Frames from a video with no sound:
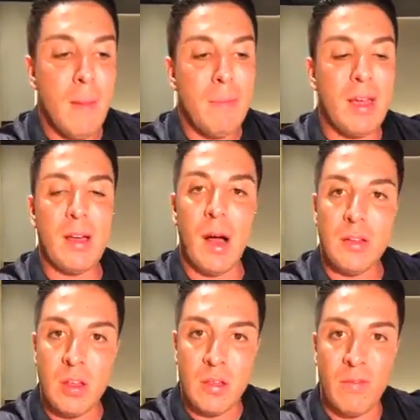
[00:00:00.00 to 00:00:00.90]
be
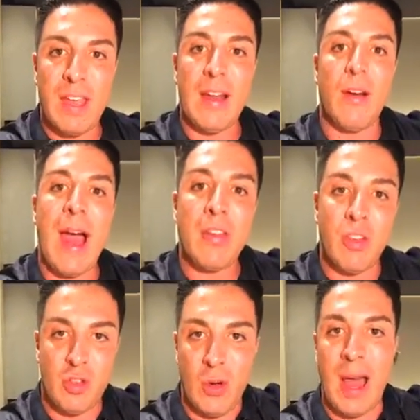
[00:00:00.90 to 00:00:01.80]
conscious of the
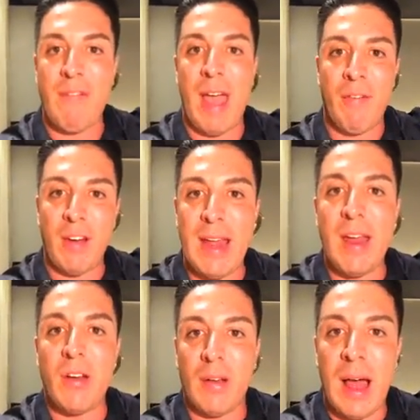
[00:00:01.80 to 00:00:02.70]
interactions you have every day
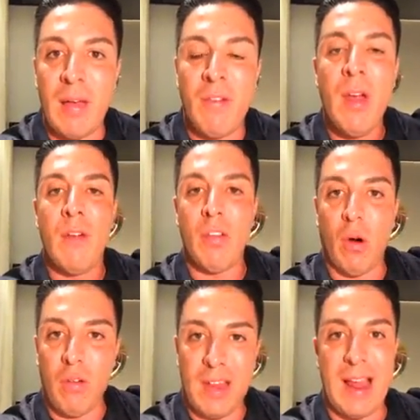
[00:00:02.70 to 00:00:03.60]
in your life for,
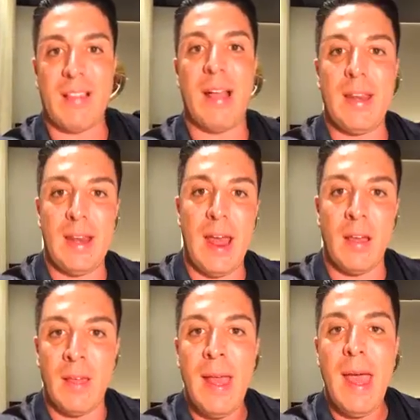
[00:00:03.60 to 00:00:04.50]
over the next 90
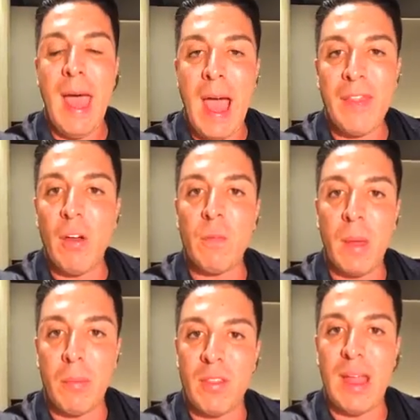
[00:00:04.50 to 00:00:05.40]
days. Add those
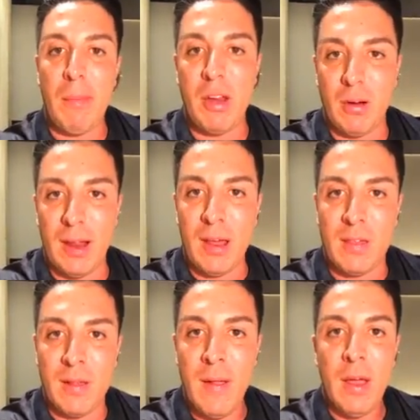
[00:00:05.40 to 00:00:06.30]
people's name to your
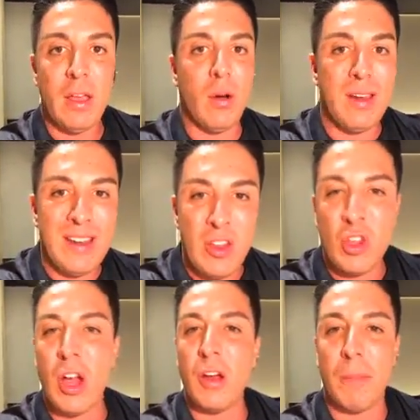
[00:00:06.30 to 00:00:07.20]
list. You don't need to
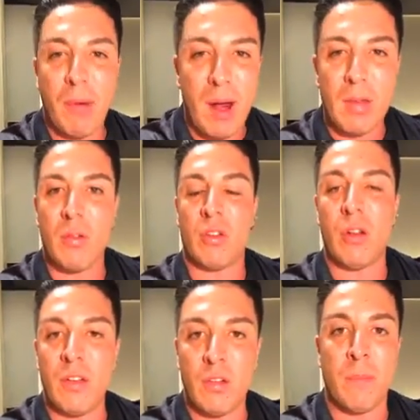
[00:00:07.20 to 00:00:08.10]
share your products or
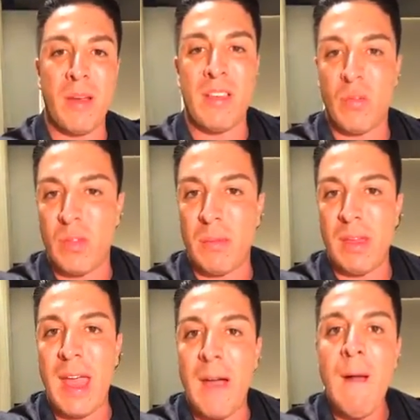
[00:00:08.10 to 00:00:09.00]
service or business with them
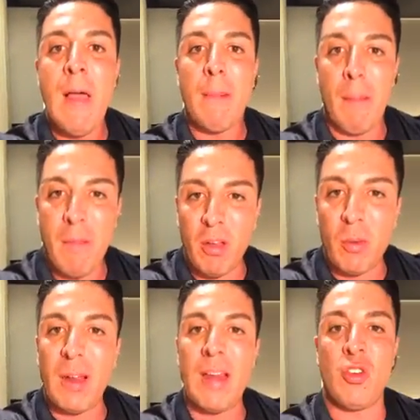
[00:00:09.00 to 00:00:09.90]
yet, but build
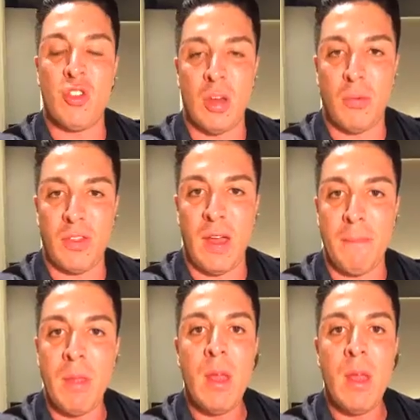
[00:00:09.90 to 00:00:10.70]
a relationship with them.